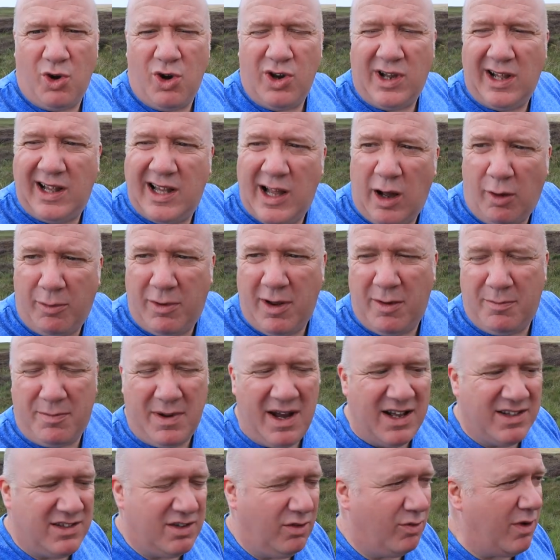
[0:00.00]
work a little bit
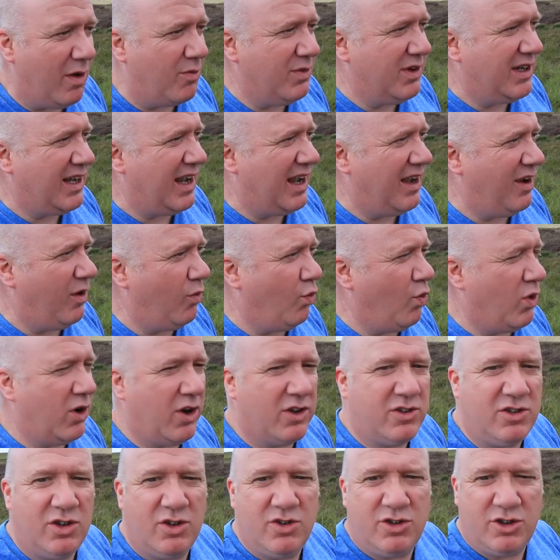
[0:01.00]
better when we get
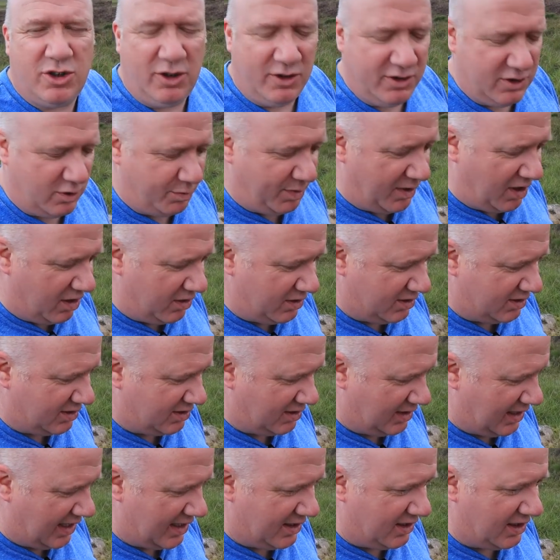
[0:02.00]
one or two
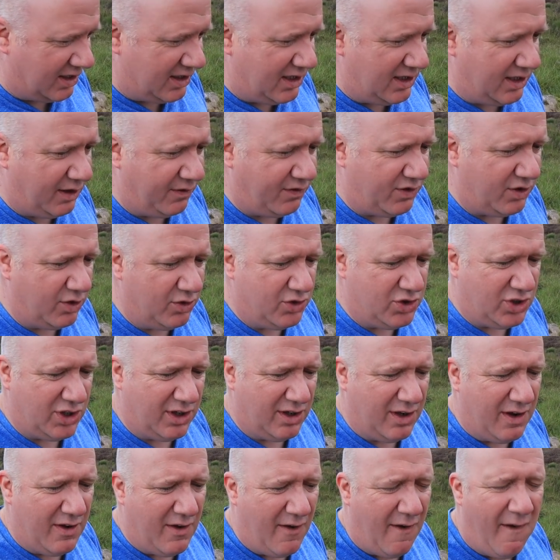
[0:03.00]
sunspots in the near
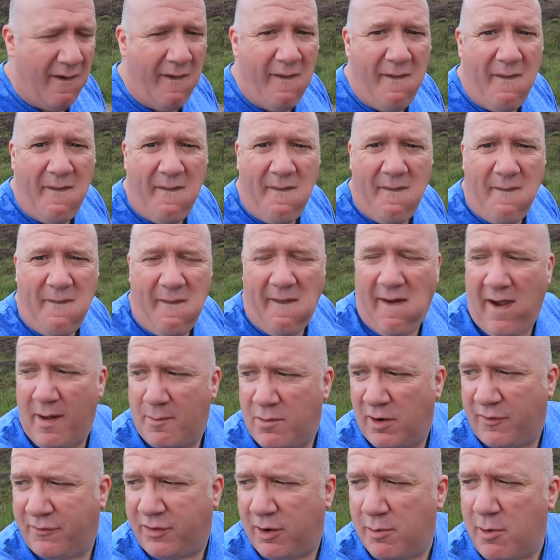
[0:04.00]
future.
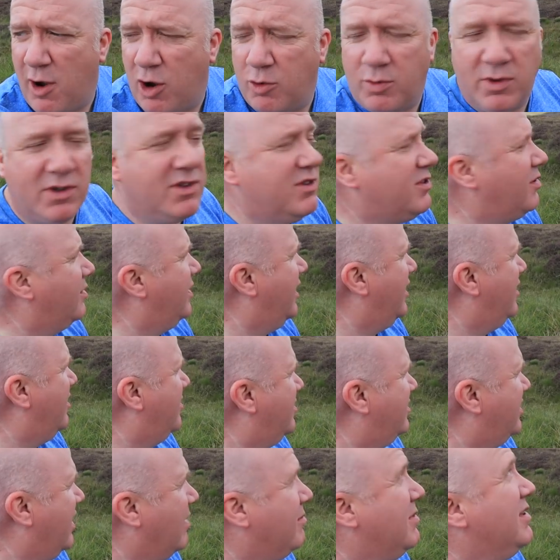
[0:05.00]
But for the moment,
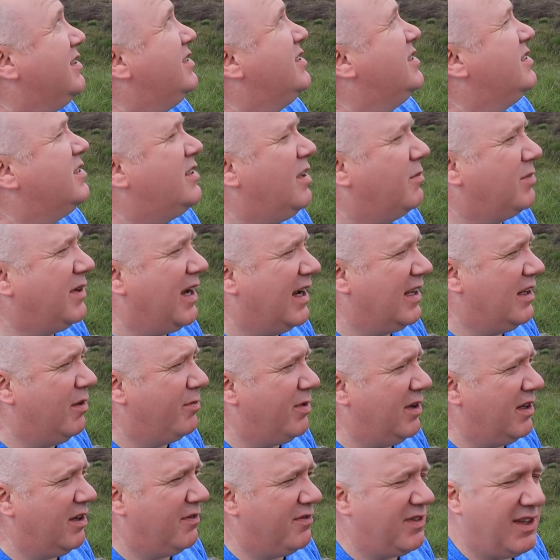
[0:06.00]
10 meters, I'm getting
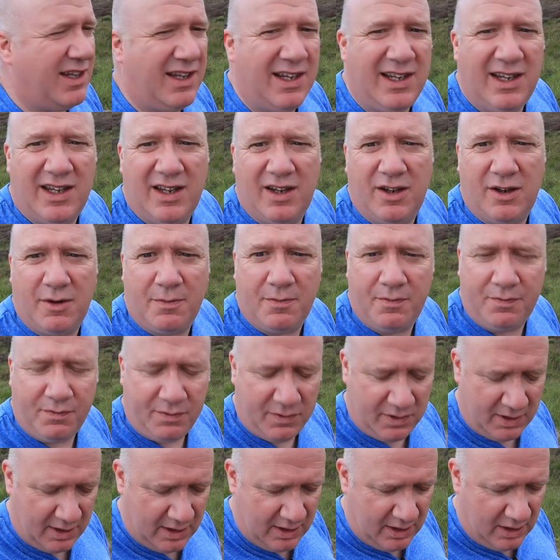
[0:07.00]
a bit of
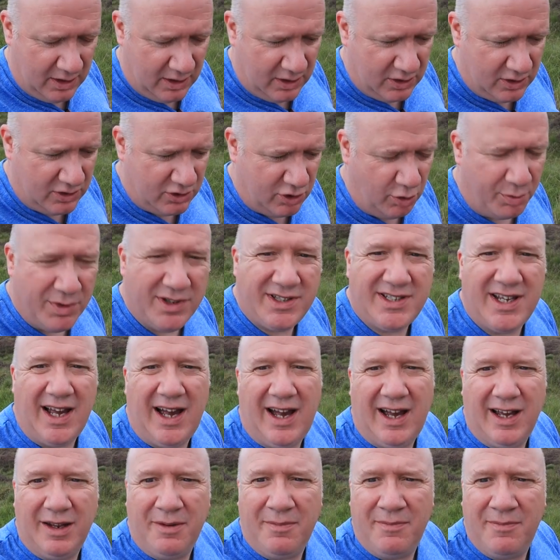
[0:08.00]
the
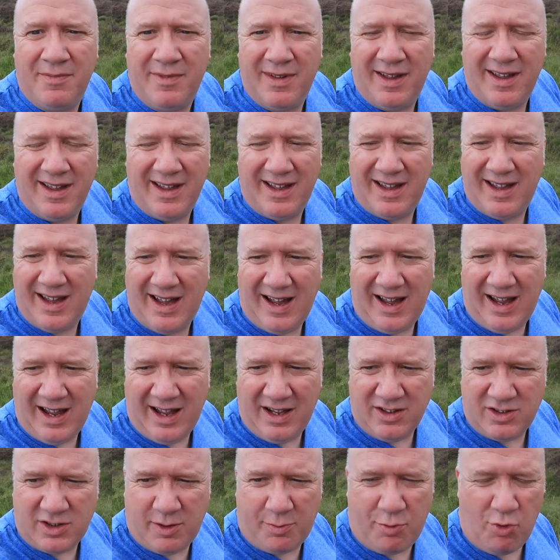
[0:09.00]
summertime
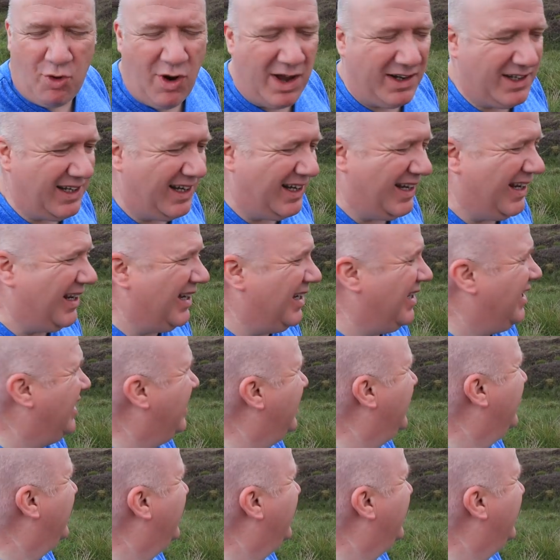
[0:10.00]
sporadic-y.